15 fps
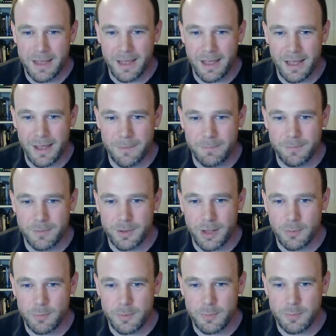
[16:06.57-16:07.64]
Um, oh,
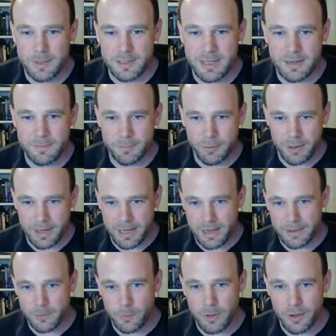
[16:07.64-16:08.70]
we, we didn't put in here
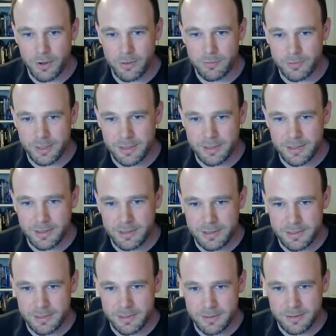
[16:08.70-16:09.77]
that we are the Riddle
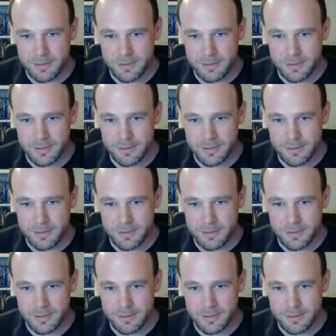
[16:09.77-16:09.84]
Knights.